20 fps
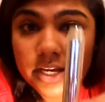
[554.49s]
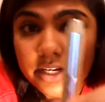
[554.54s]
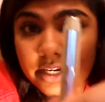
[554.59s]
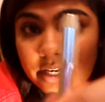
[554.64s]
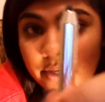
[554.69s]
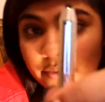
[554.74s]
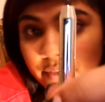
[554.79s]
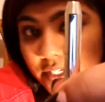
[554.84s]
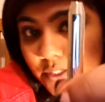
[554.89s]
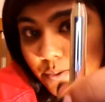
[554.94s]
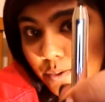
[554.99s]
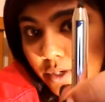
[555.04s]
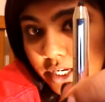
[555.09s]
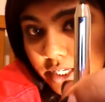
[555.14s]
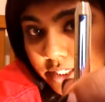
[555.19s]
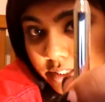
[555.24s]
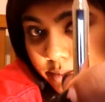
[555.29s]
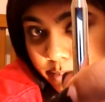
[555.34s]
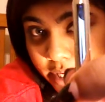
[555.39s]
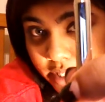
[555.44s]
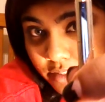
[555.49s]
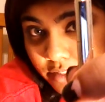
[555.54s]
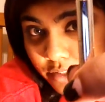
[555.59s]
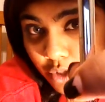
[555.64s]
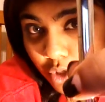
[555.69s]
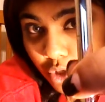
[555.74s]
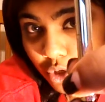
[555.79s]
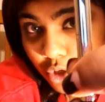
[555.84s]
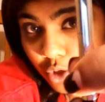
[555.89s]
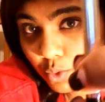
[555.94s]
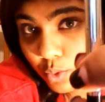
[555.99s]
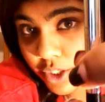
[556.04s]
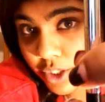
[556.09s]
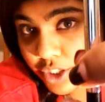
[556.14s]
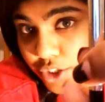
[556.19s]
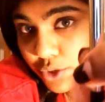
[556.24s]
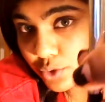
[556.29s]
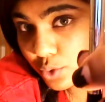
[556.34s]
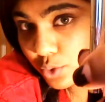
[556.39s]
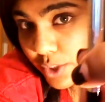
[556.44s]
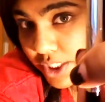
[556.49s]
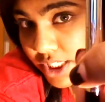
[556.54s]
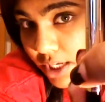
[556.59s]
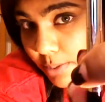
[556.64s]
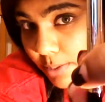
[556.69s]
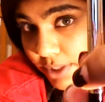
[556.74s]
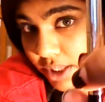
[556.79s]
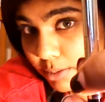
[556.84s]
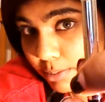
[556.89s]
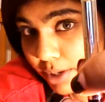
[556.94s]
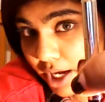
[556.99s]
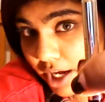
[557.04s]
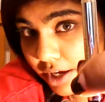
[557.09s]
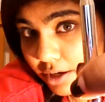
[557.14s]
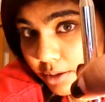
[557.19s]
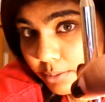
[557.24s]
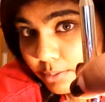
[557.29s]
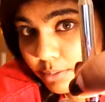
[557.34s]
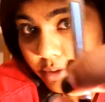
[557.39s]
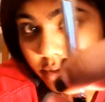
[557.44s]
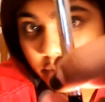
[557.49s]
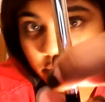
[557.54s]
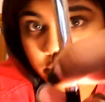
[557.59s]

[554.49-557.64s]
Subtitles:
Now this one is a pencil which you twist up at the bottom,